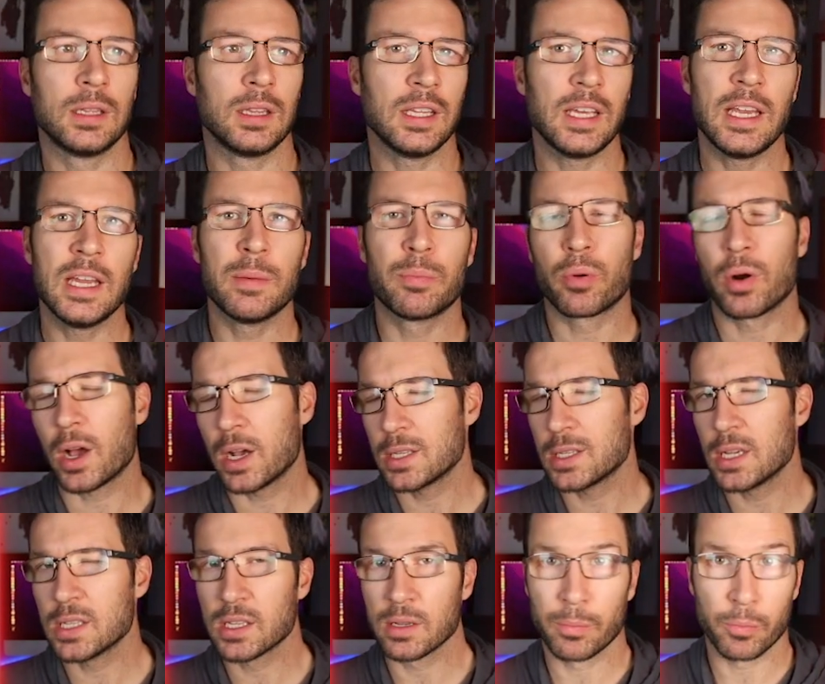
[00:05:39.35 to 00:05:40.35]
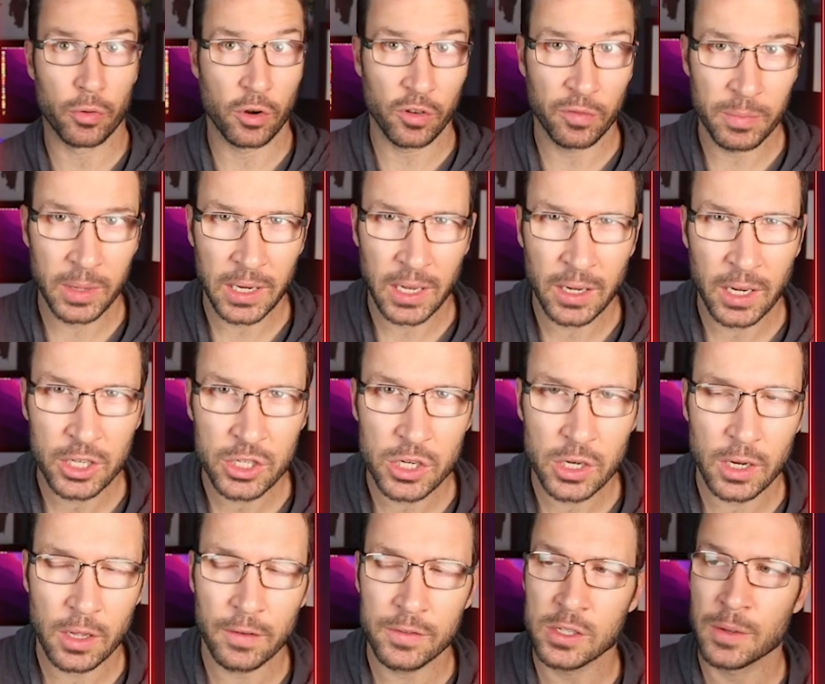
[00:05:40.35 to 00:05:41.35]
lead process improvement
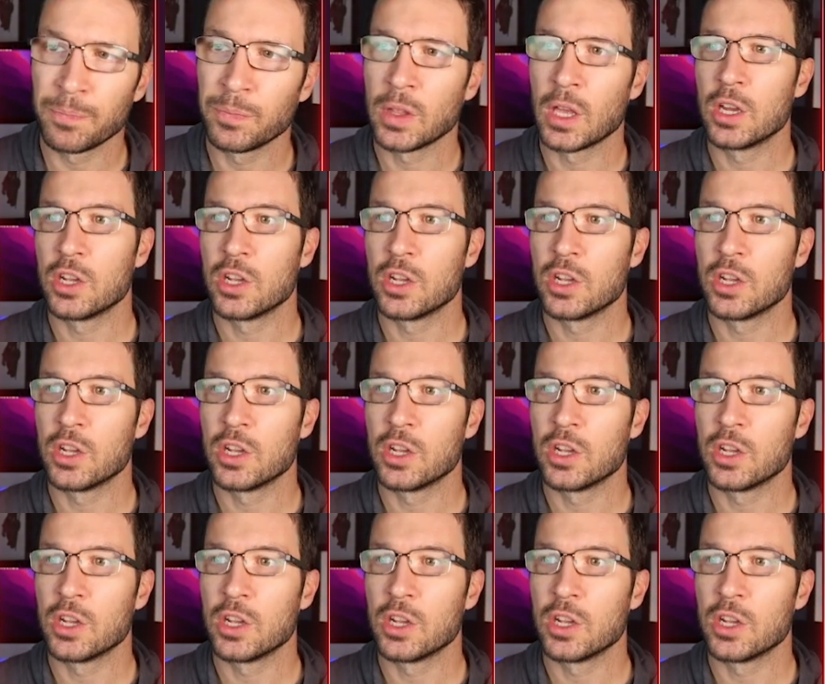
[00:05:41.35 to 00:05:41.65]
initiatives,